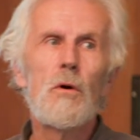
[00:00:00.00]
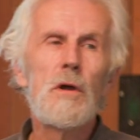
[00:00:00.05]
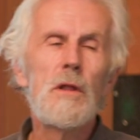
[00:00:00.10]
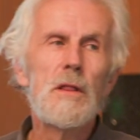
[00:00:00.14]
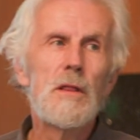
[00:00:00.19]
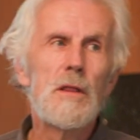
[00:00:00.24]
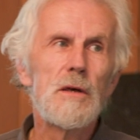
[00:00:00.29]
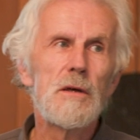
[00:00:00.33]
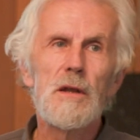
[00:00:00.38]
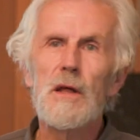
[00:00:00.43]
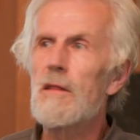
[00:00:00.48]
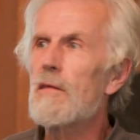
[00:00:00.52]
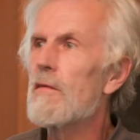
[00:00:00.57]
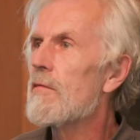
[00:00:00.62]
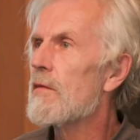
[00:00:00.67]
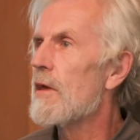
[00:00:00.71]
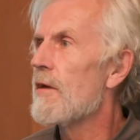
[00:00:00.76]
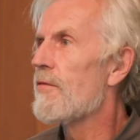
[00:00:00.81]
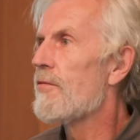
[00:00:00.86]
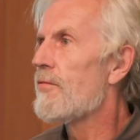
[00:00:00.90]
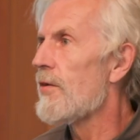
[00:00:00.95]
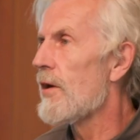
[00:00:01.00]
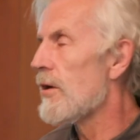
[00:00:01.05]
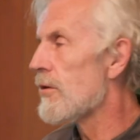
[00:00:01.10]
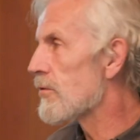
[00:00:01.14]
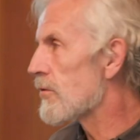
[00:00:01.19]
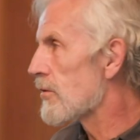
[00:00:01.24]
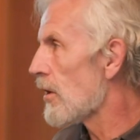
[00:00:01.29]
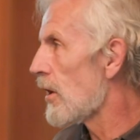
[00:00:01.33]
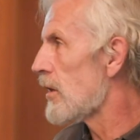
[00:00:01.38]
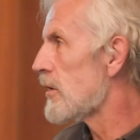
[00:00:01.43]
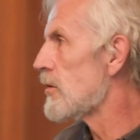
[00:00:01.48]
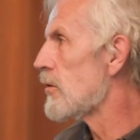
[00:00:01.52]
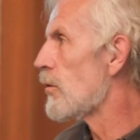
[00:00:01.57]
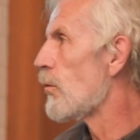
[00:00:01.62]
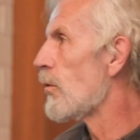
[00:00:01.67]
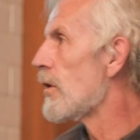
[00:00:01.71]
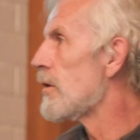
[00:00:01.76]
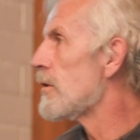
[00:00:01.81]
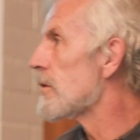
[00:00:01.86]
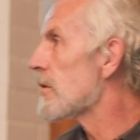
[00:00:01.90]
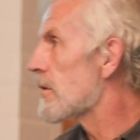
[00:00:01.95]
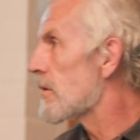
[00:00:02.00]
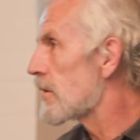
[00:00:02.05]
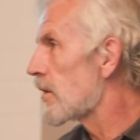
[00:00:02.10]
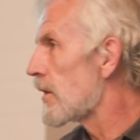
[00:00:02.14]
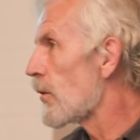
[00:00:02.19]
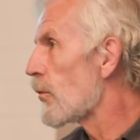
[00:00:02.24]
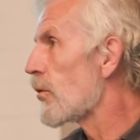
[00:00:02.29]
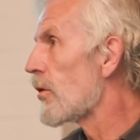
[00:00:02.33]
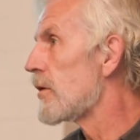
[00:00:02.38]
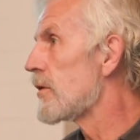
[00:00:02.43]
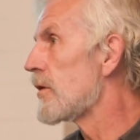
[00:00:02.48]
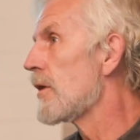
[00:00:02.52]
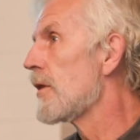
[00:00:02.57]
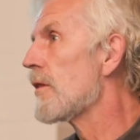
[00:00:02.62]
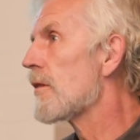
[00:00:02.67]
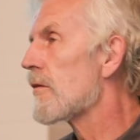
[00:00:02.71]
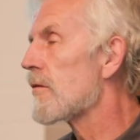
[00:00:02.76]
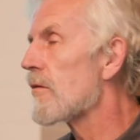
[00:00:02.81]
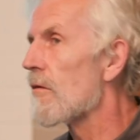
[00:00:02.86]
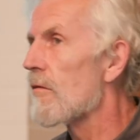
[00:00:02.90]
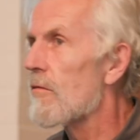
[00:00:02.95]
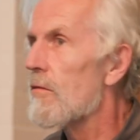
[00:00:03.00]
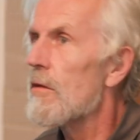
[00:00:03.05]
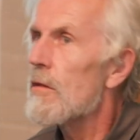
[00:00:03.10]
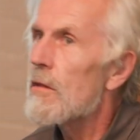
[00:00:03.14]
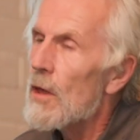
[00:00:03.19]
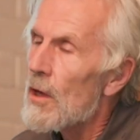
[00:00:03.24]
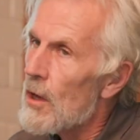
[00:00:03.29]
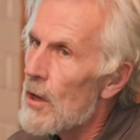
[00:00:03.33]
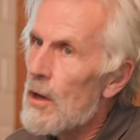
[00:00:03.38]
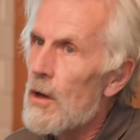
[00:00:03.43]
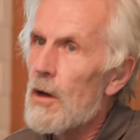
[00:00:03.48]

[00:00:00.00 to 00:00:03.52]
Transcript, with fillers: internet they found our work, they were interested.